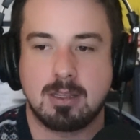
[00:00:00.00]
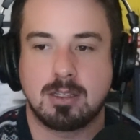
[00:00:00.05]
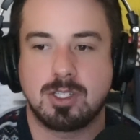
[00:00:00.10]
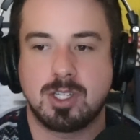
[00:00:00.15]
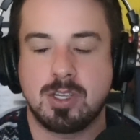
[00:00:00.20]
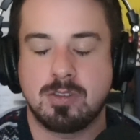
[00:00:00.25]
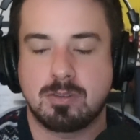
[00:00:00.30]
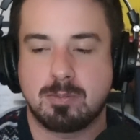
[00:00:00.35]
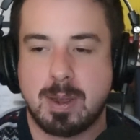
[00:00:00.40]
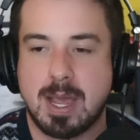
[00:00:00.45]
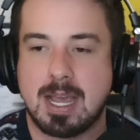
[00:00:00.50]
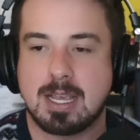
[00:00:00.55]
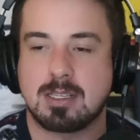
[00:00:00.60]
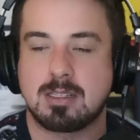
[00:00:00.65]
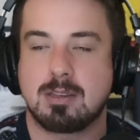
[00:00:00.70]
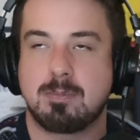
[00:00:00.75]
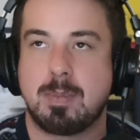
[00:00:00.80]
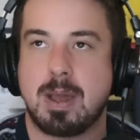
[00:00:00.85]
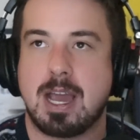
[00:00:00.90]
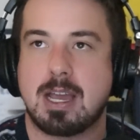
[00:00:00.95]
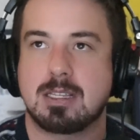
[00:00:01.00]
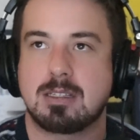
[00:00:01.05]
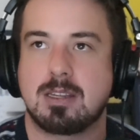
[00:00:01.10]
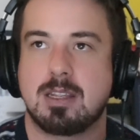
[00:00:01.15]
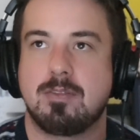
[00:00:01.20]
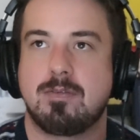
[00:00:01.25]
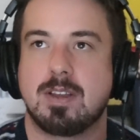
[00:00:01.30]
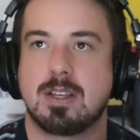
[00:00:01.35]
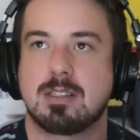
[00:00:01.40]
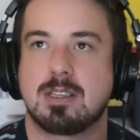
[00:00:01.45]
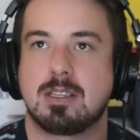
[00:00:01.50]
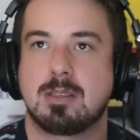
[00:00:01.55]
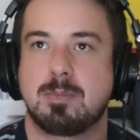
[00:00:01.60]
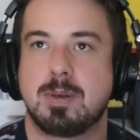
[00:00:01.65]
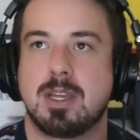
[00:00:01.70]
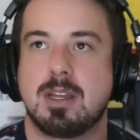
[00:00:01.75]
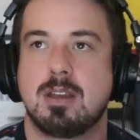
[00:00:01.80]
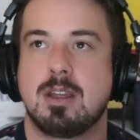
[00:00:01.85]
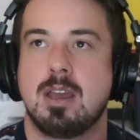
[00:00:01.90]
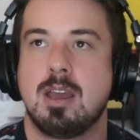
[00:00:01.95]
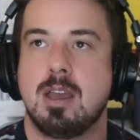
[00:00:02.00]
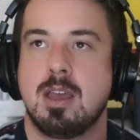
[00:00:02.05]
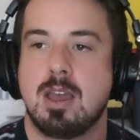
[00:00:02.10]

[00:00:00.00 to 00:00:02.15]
The Chiefs' pass defense has been